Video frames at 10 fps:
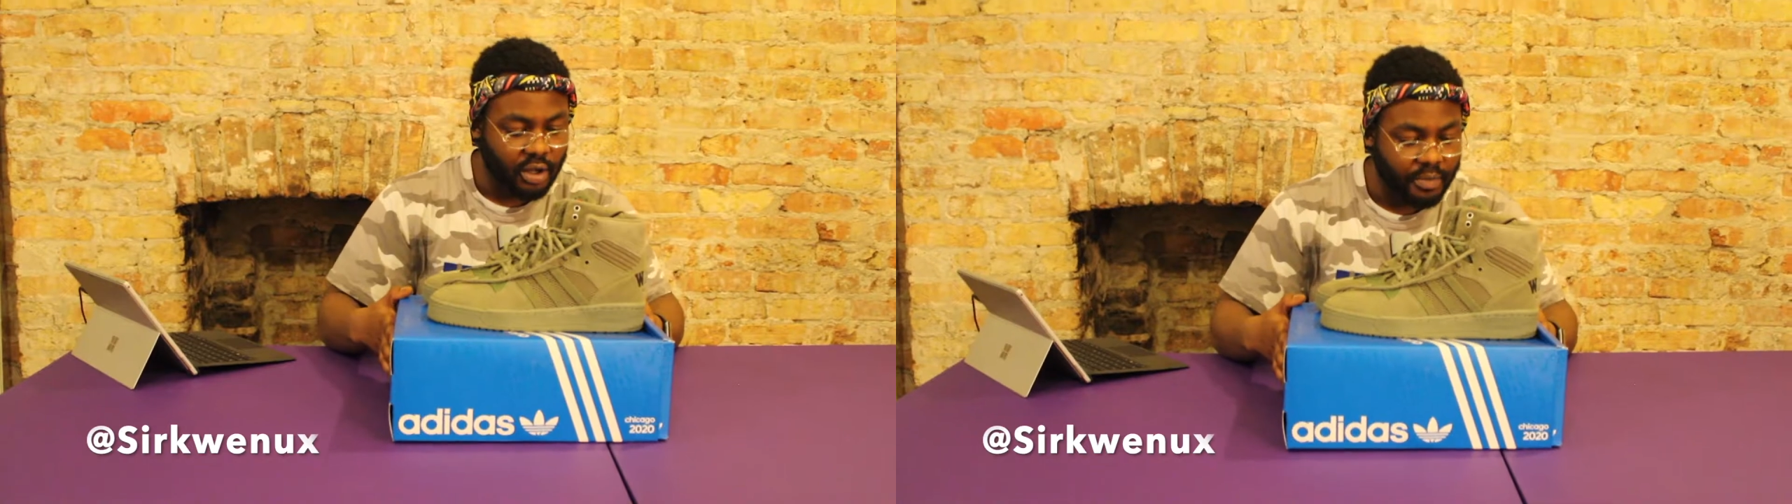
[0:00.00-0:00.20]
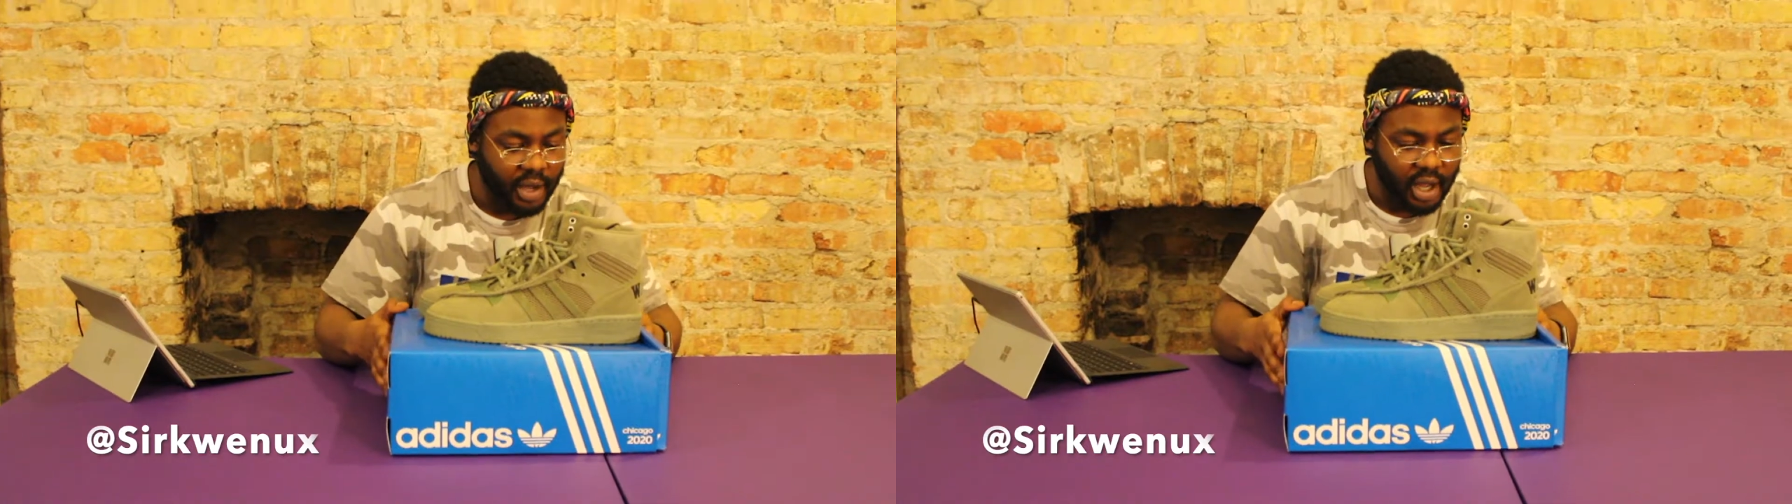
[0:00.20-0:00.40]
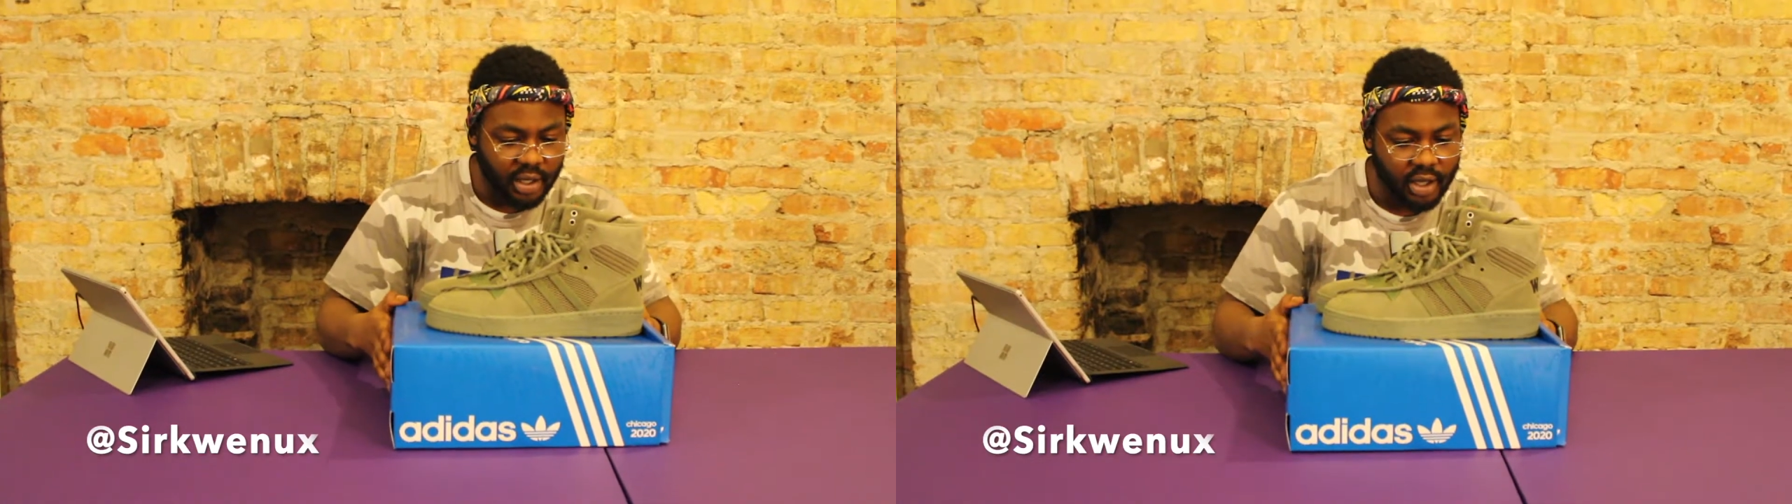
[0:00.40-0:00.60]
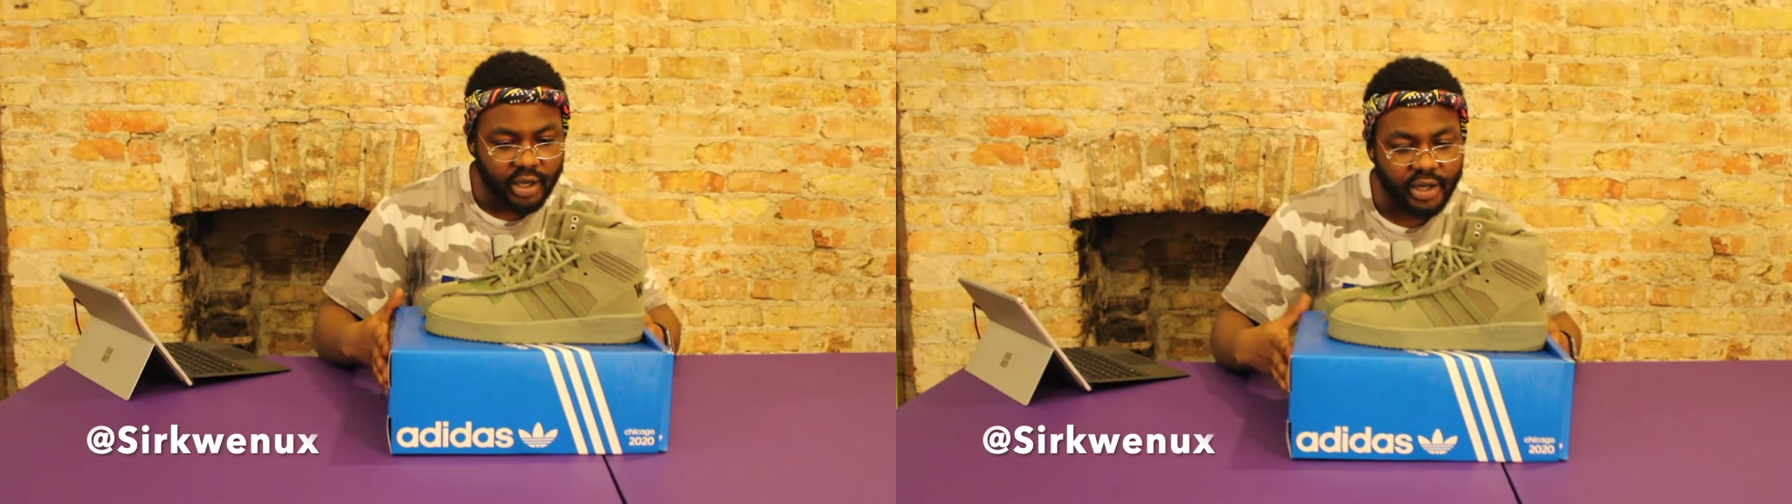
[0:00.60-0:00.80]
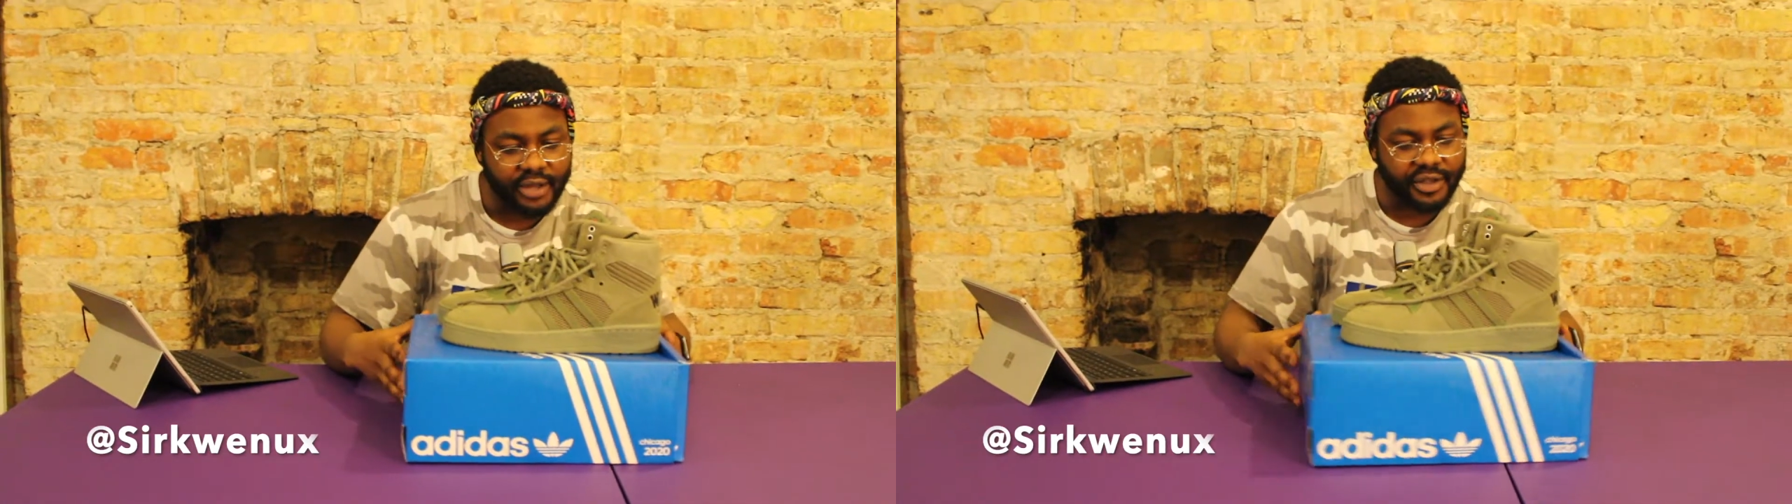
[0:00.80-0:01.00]
upon
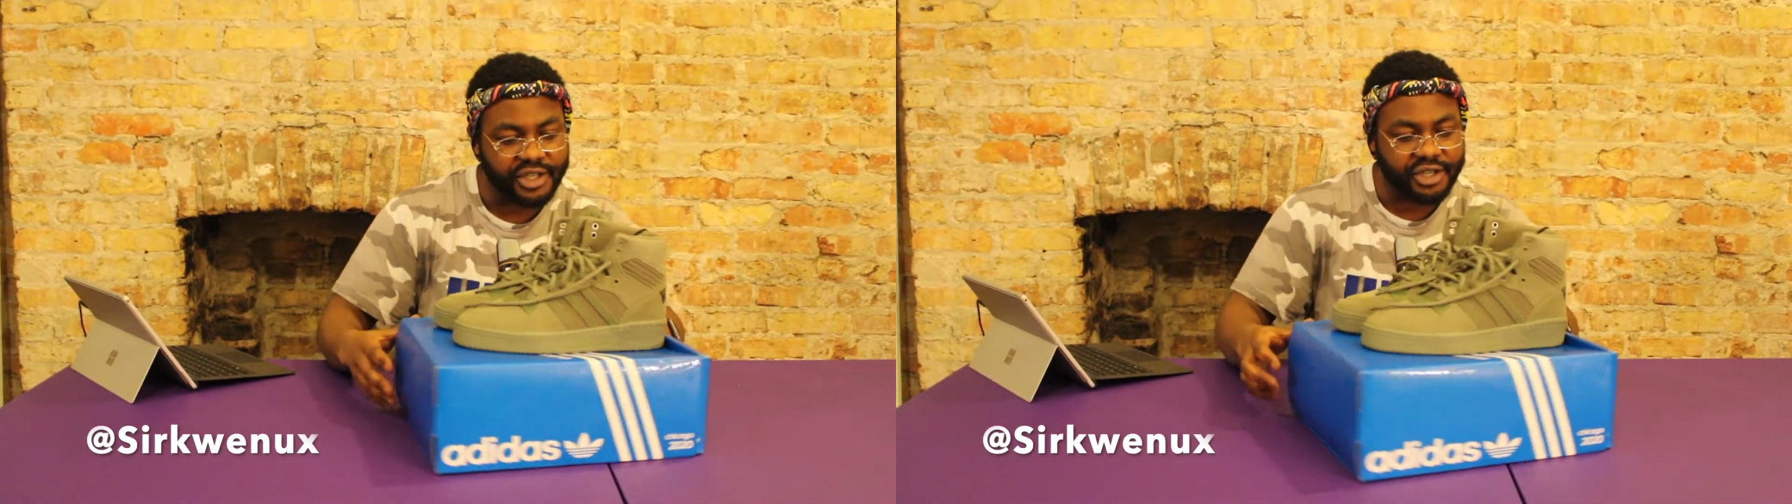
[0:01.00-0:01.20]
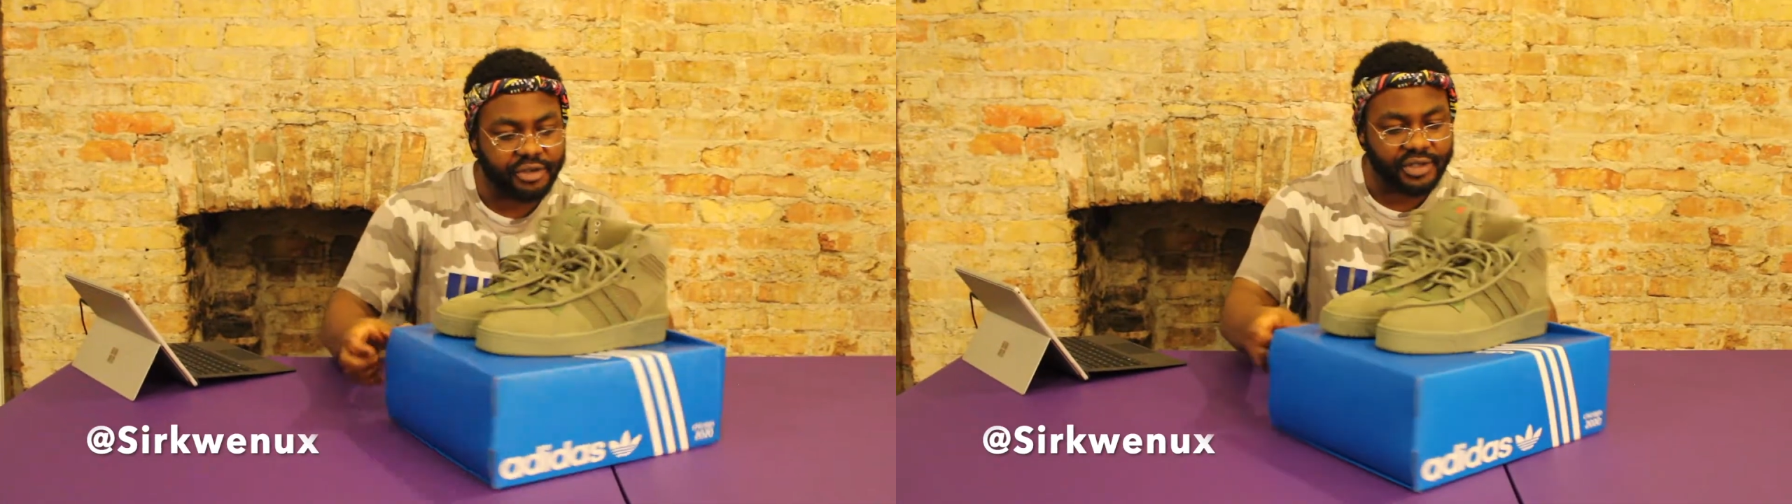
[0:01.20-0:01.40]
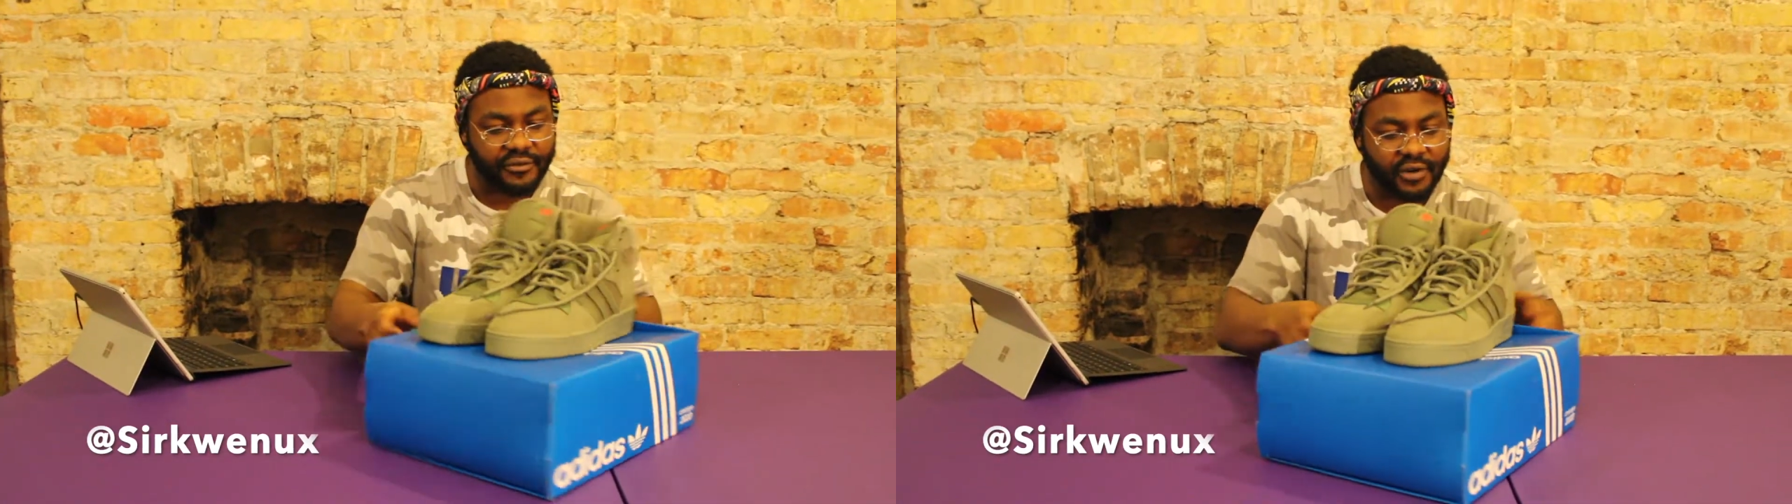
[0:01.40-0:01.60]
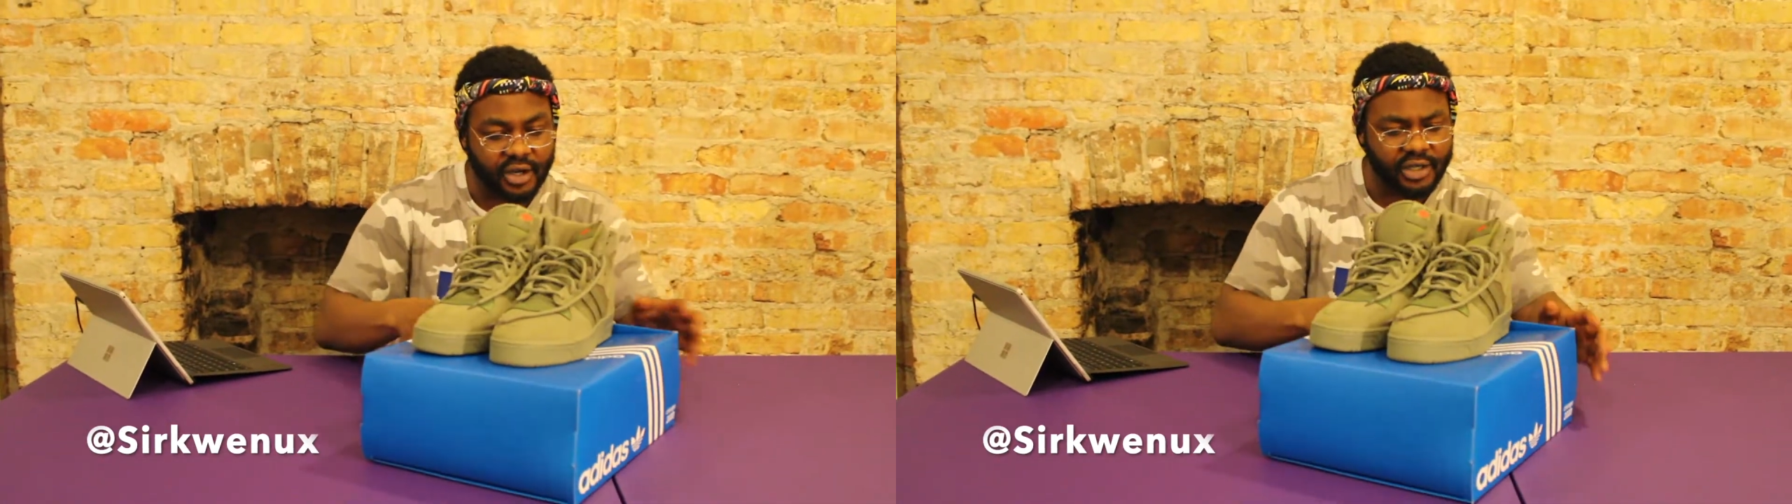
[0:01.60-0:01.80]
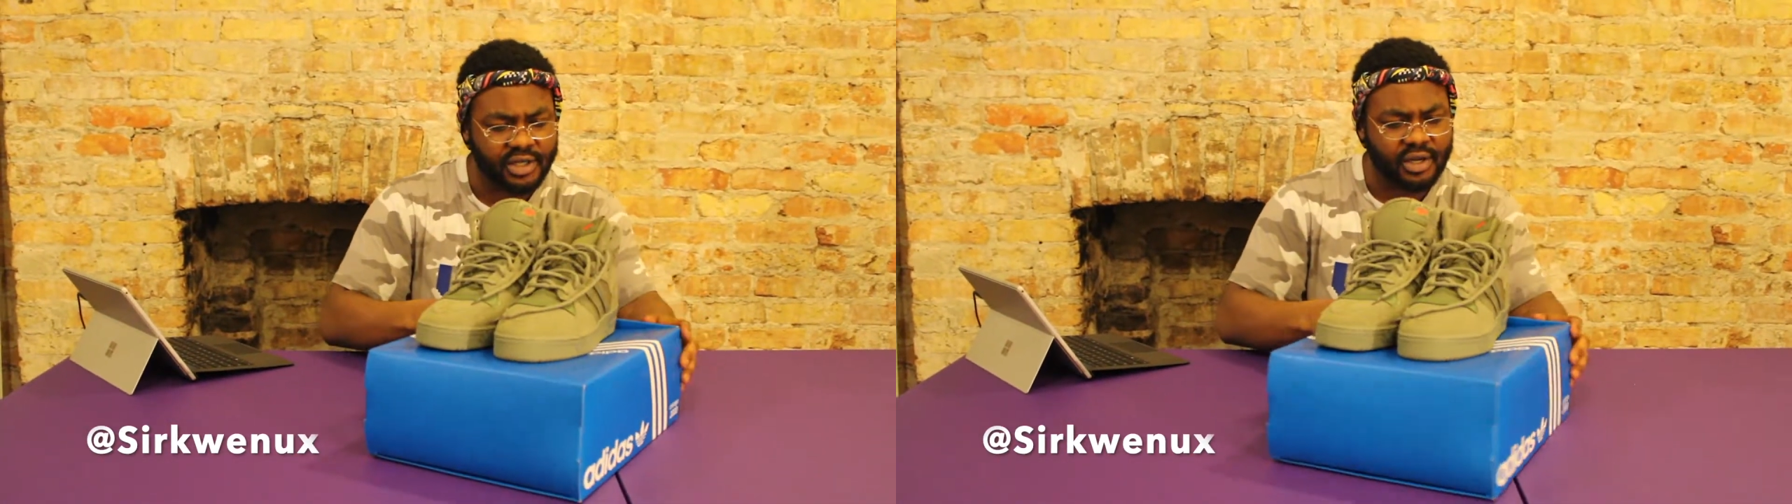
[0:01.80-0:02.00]
looking at these shoes
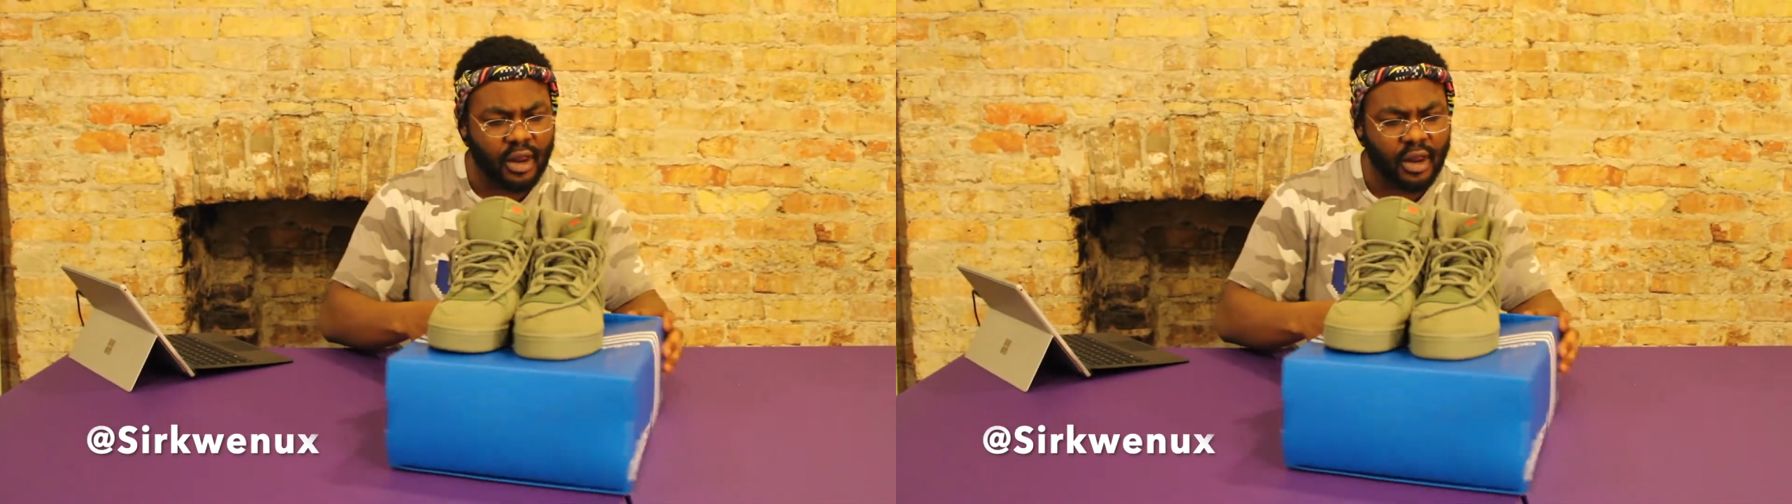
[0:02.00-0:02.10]
first,